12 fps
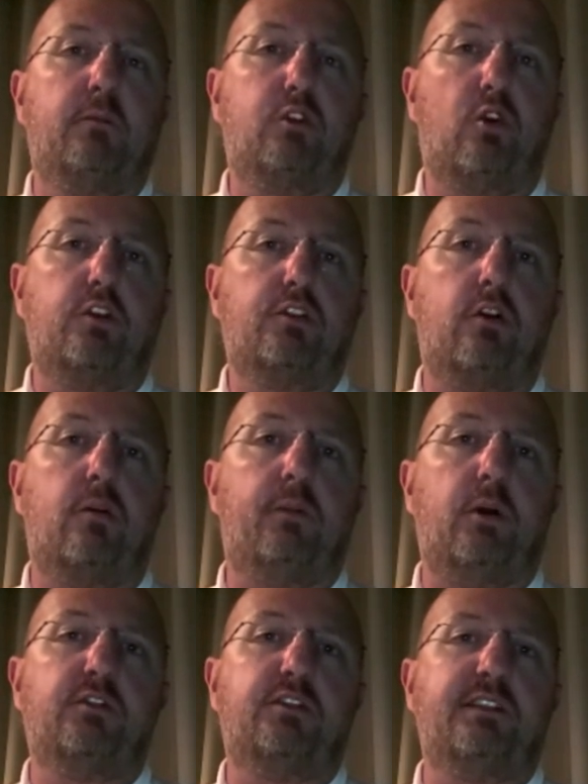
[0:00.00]
short-term
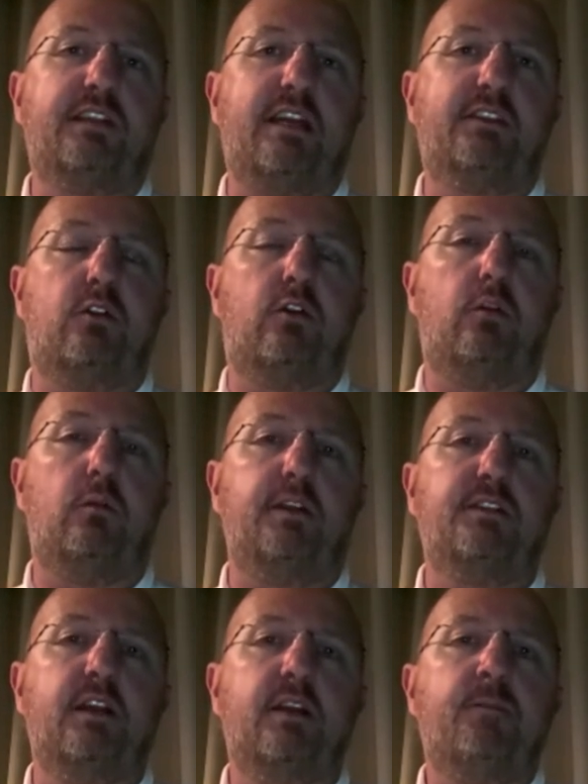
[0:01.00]
post-disaster
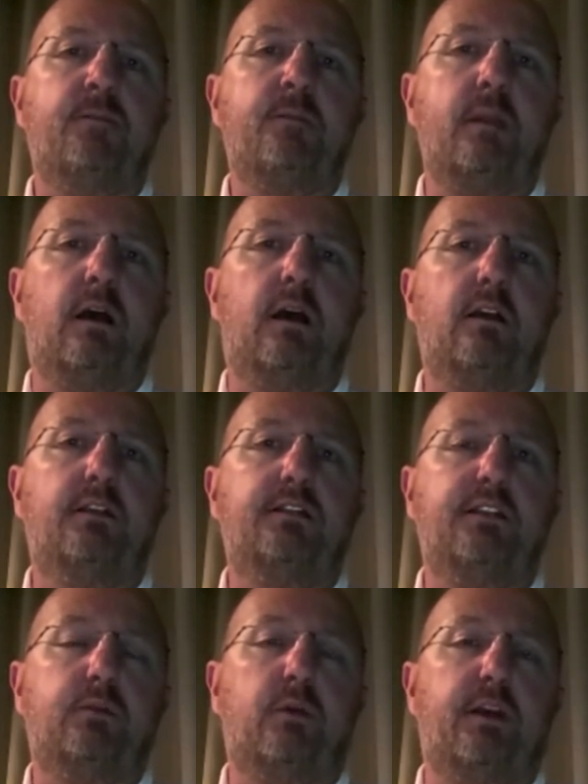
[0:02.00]
homeless uh,
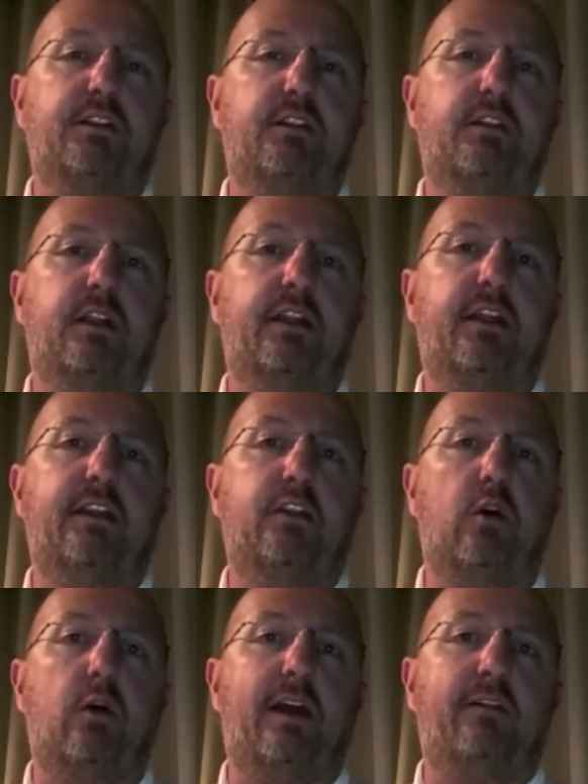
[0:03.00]
situation, and they
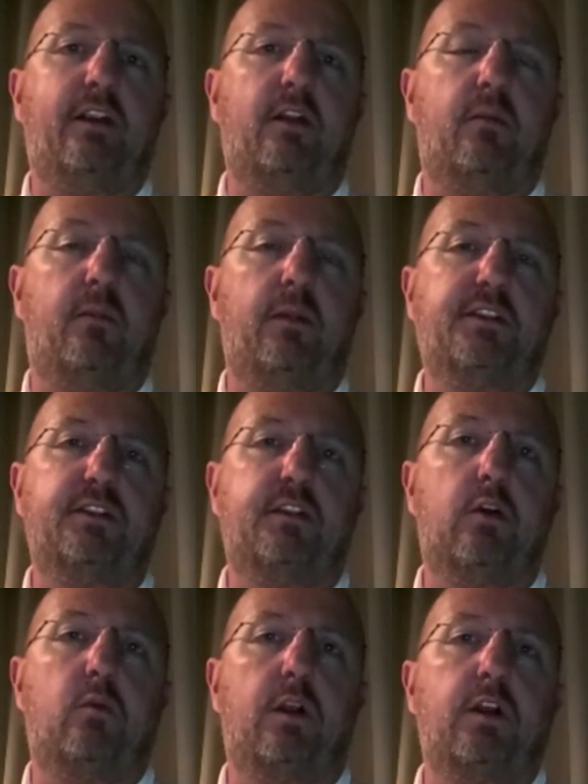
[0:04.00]
don't have any other place to
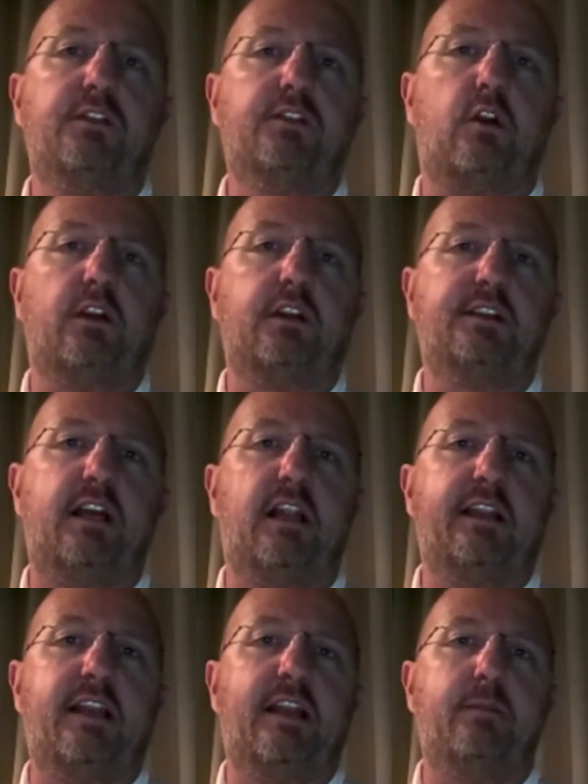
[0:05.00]
go, we're going to start
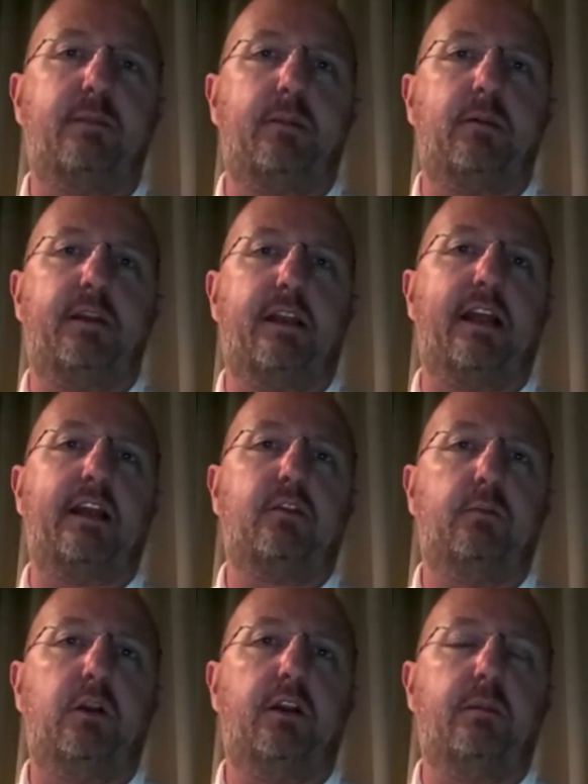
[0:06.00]
consolidating people into that
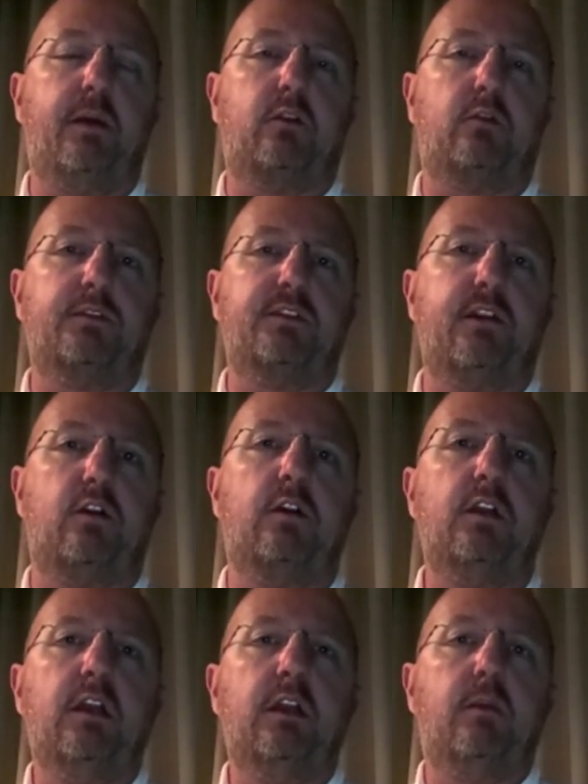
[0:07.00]
community medical center,
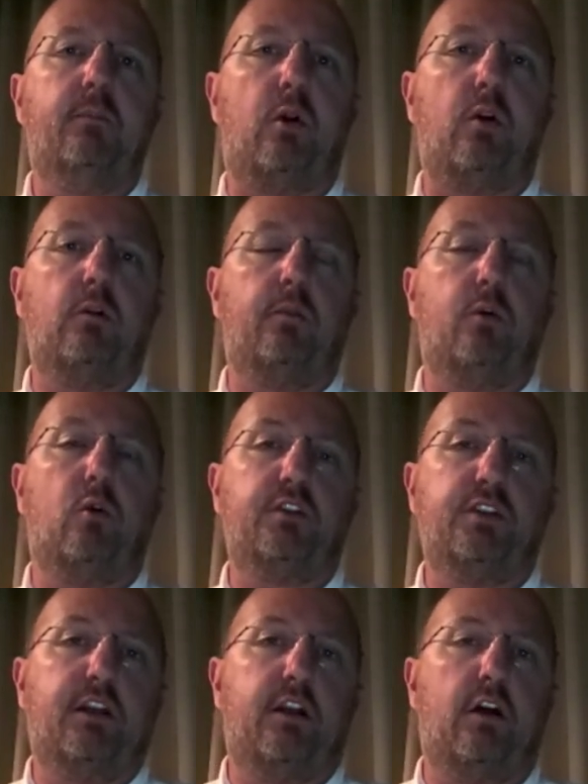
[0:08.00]
part, portion it